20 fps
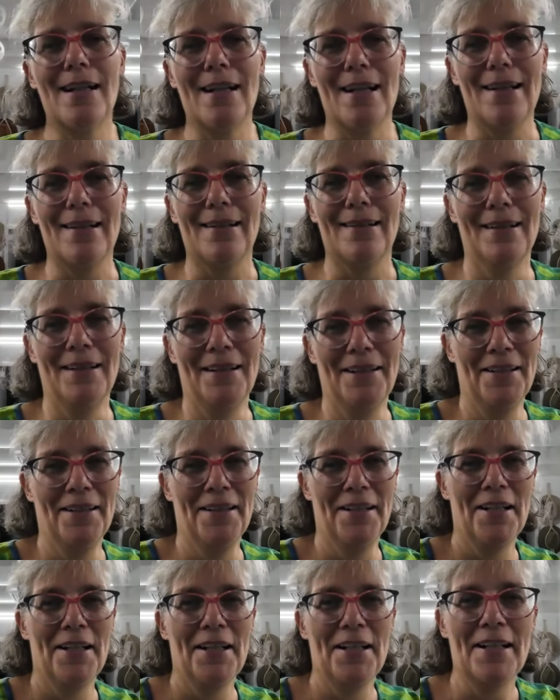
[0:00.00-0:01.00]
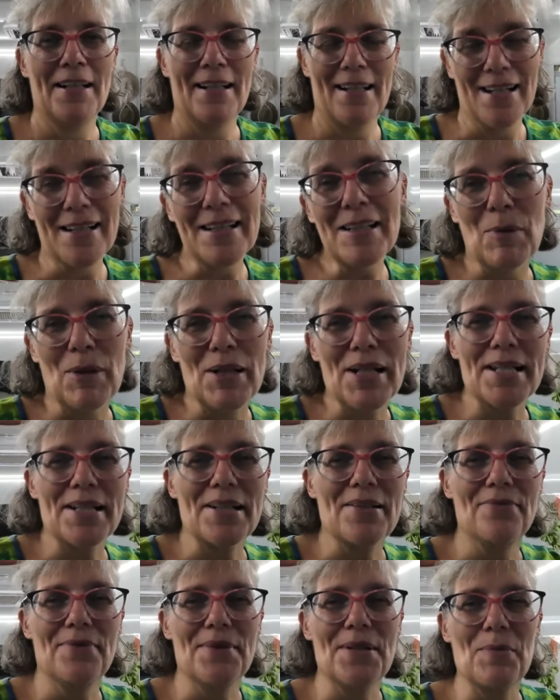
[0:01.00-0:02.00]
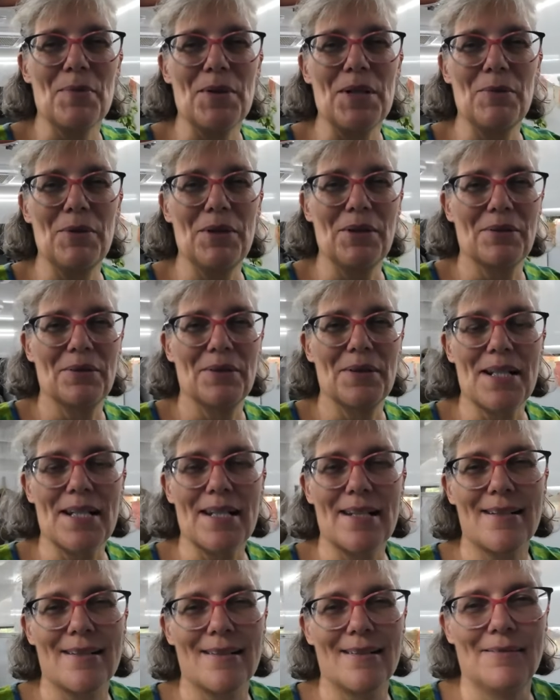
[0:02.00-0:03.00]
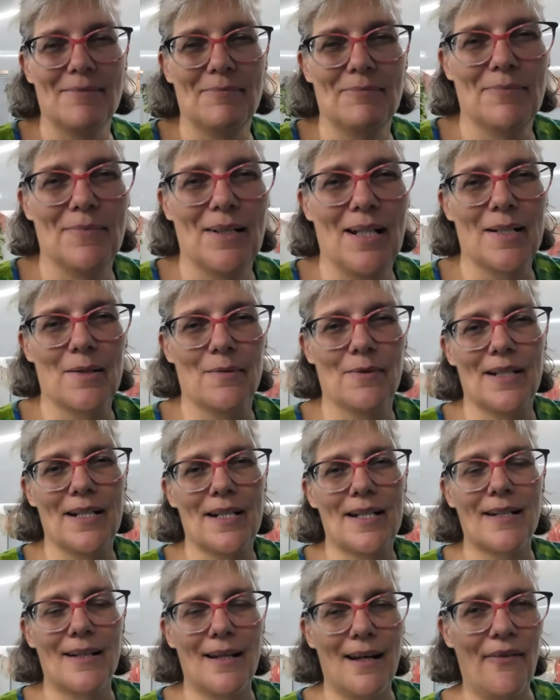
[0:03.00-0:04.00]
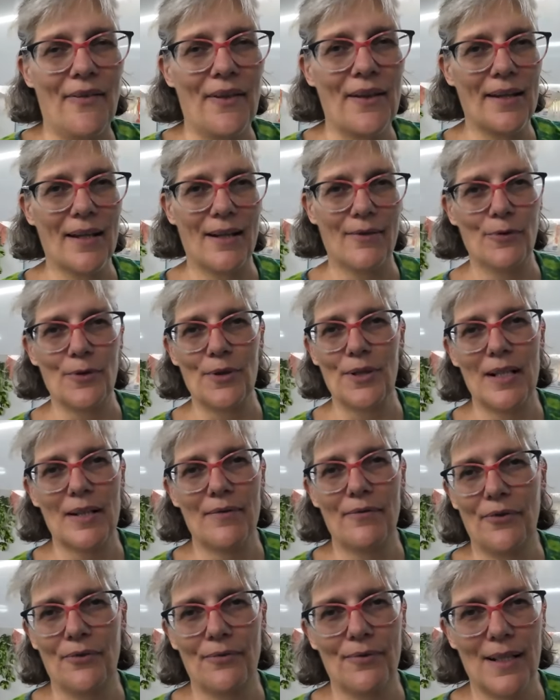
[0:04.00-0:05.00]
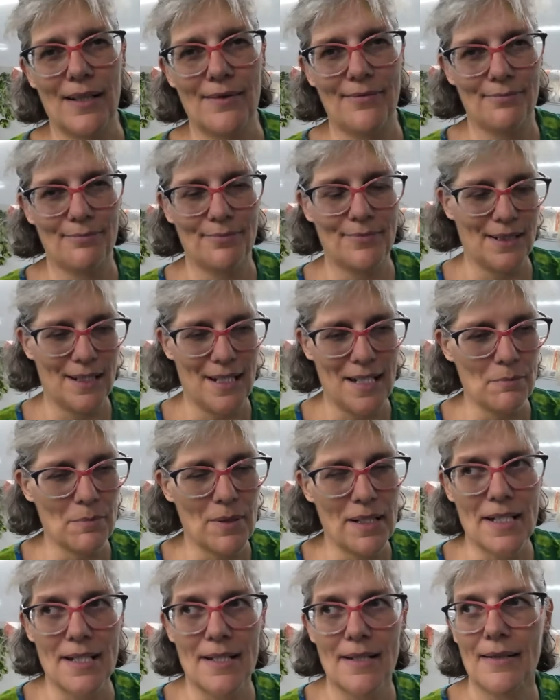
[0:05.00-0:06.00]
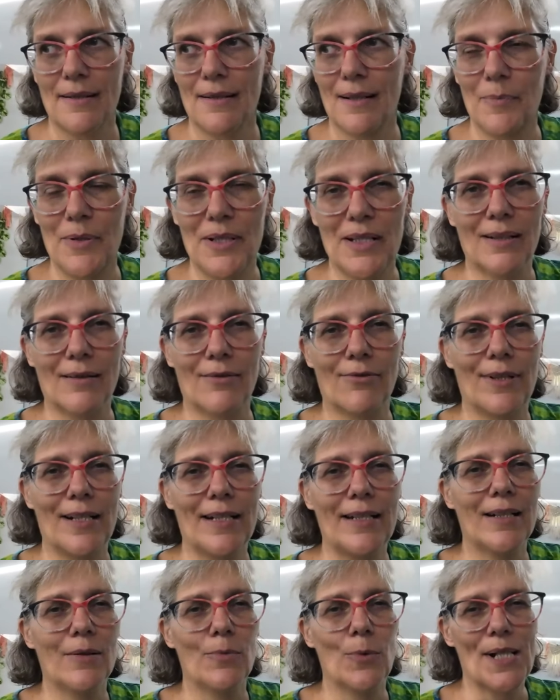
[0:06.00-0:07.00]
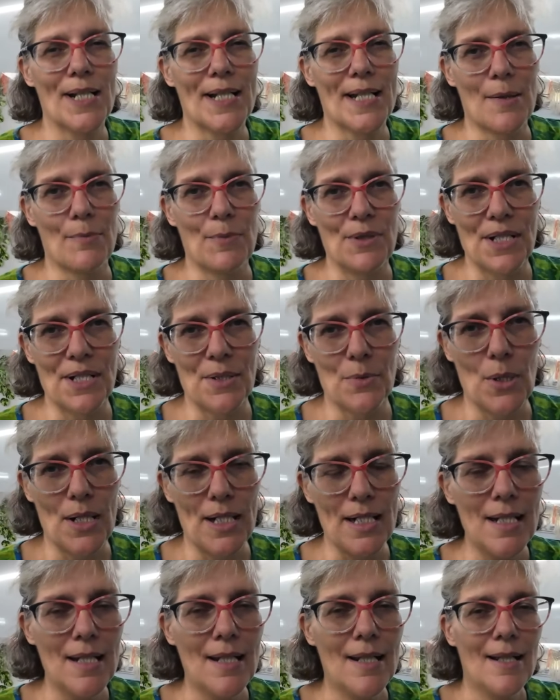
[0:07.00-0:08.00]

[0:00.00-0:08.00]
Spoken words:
can carry my stuff with me, because otherwise I think I wouldn't have survived the 8 months up here in Korea now while Simon is away.